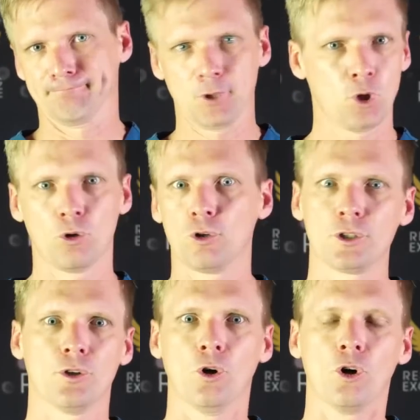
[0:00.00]

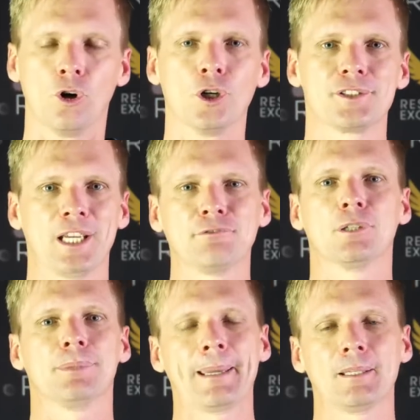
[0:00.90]
cord or
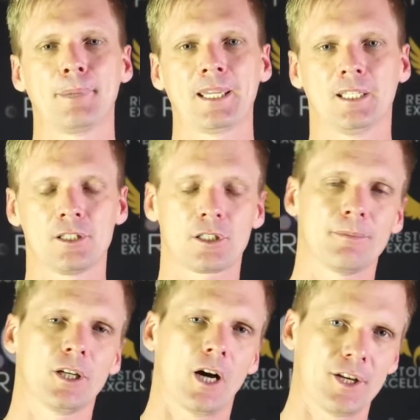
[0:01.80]
Teflon packing
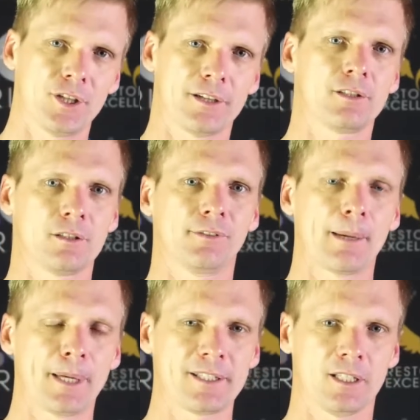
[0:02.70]
instrument. I just use a
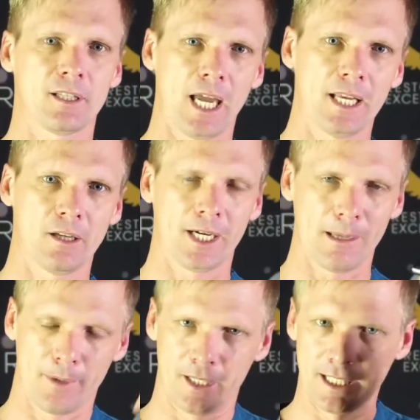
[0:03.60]
flat plastic, and I get
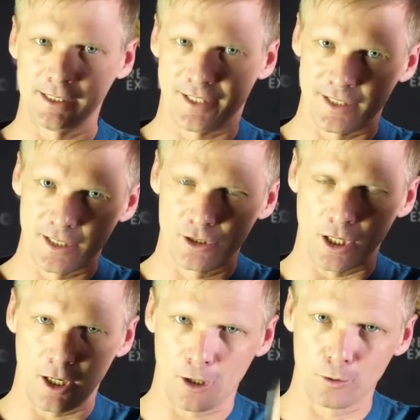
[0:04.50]
my dental assistant to
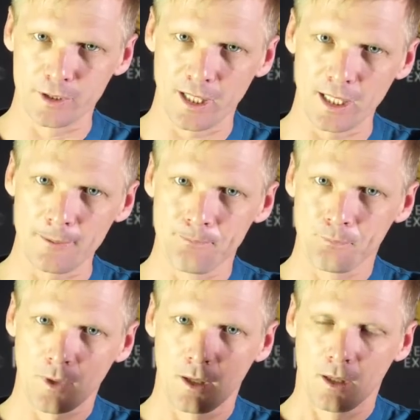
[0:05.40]
hold the
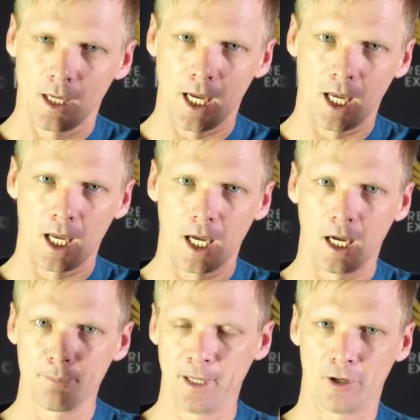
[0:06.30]

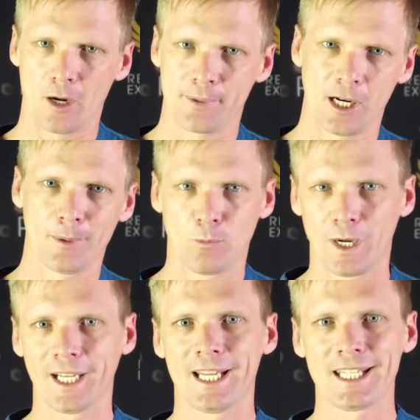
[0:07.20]
perio probe on
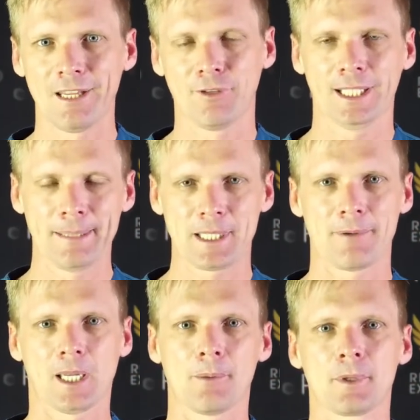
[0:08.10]
one end if it keeps
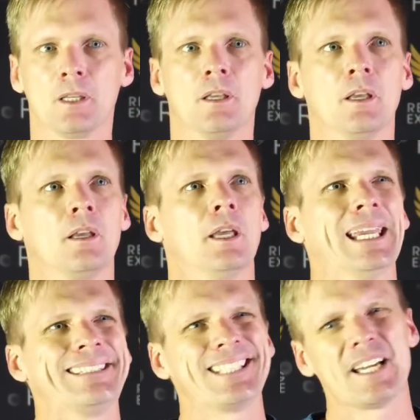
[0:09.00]
coming up.
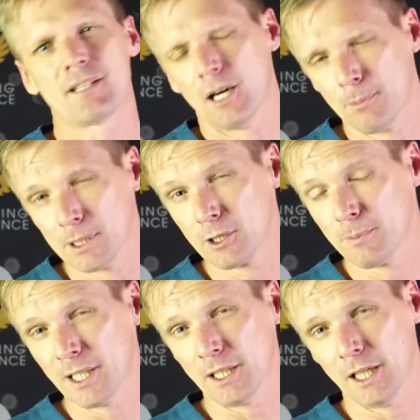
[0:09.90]
It does help a little
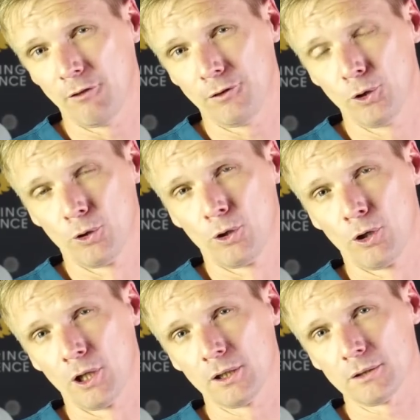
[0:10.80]
bit if
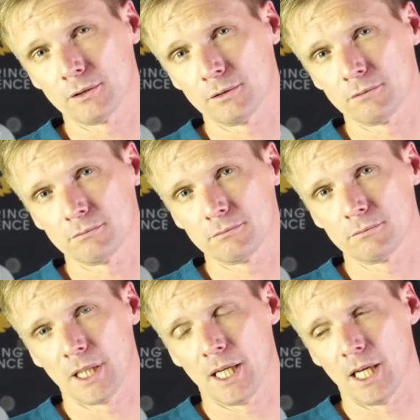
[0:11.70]
your
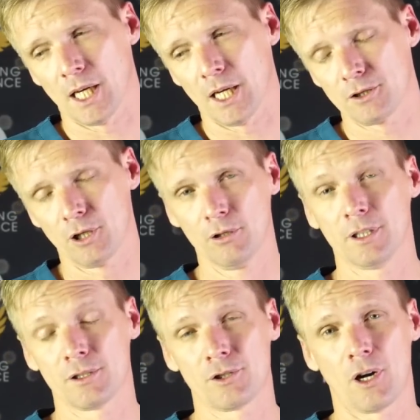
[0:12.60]
tooth
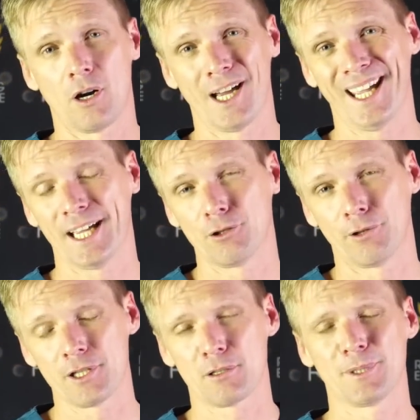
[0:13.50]
is dry and your
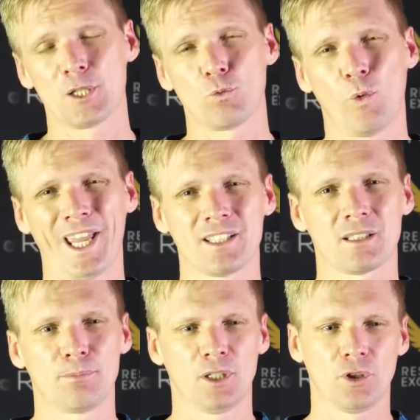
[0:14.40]
instrument is
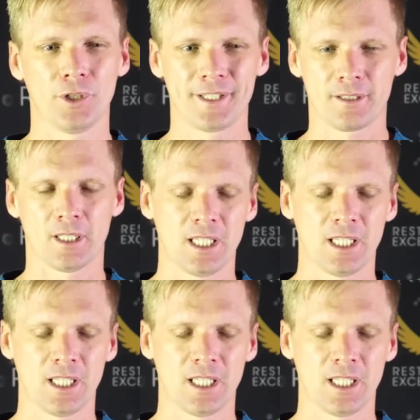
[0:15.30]
wet, because the